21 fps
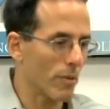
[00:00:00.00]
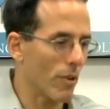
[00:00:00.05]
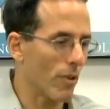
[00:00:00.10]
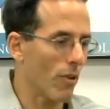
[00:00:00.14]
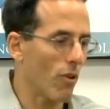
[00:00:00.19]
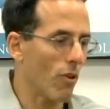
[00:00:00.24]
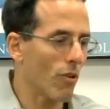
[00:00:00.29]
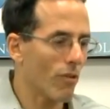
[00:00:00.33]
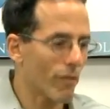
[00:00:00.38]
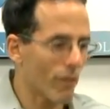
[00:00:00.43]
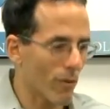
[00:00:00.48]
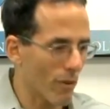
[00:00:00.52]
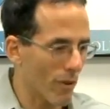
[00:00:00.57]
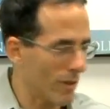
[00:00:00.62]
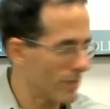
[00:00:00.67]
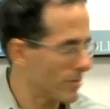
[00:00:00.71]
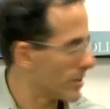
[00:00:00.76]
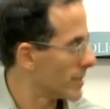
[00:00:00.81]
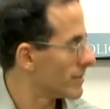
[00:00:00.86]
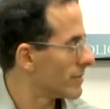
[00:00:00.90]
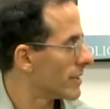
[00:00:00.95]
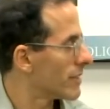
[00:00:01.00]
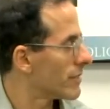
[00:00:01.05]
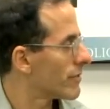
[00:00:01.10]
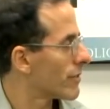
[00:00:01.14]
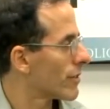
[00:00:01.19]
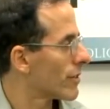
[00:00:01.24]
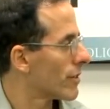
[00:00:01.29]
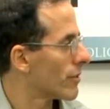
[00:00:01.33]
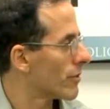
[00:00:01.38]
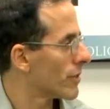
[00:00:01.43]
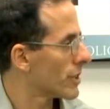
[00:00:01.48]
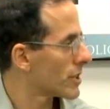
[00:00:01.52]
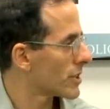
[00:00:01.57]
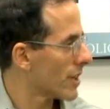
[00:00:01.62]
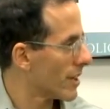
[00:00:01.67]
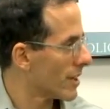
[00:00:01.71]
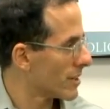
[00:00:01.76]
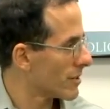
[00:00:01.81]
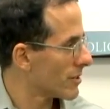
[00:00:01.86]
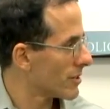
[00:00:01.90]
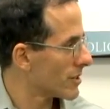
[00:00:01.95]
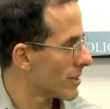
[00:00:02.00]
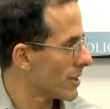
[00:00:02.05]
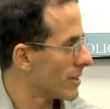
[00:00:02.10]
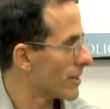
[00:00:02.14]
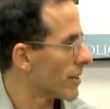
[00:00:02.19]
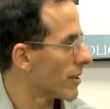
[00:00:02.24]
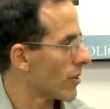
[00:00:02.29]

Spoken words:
overwhelmingly for the rich countries and their